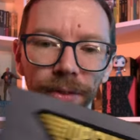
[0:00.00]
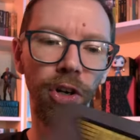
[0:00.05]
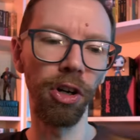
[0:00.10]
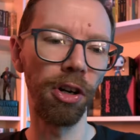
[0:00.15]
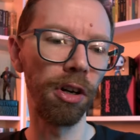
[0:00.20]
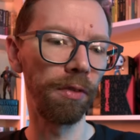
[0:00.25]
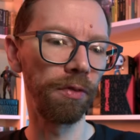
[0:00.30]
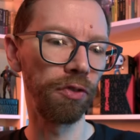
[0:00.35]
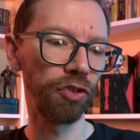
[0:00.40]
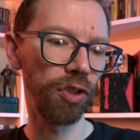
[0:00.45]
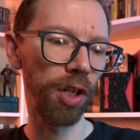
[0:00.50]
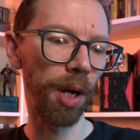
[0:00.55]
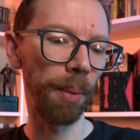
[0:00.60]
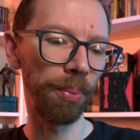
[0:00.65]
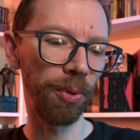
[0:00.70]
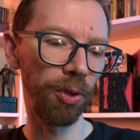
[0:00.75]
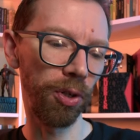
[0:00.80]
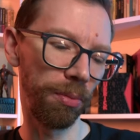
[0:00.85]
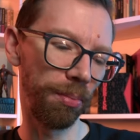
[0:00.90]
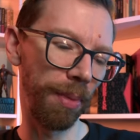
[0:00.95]
of
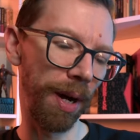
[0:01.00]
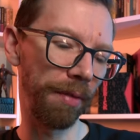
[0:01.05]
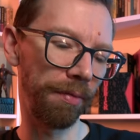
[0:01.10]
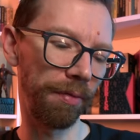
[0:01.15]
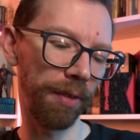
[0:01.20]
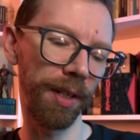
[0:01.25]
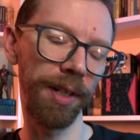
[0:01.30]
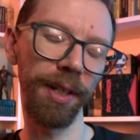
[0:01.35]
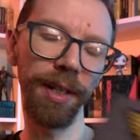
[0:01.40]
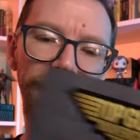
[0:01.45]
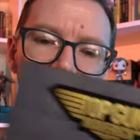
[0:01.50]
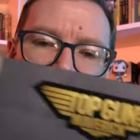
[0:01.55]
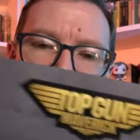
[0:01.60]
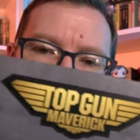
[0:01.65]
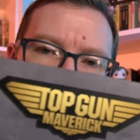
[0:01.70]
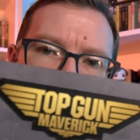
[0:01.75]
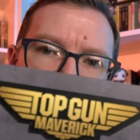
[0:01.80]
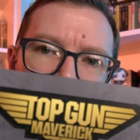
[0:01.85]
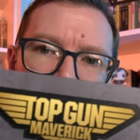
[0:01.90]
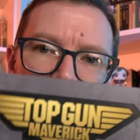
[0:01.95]
Top Gun Maverick
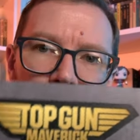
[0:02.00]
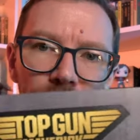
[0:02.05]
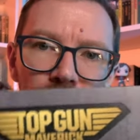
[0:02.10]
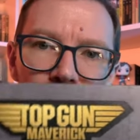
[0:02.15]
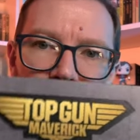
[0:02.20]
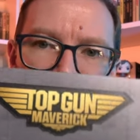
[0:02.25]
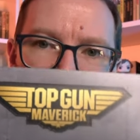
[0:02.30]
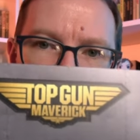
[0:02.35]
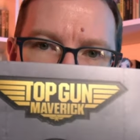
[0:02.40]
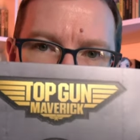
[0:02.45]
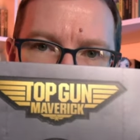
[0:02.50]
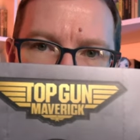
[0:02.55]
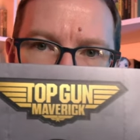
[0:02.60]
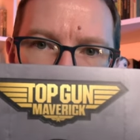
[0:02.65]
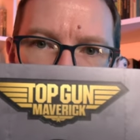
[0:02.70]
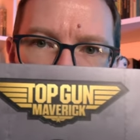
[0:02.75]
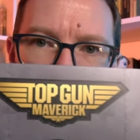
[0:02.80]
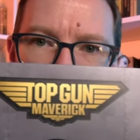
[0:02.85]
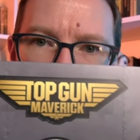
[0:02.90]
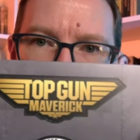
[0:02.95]
and a bunch of other
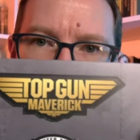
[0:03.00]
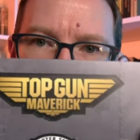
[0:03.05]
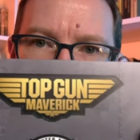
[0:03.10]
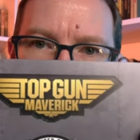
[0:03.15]
stuff there.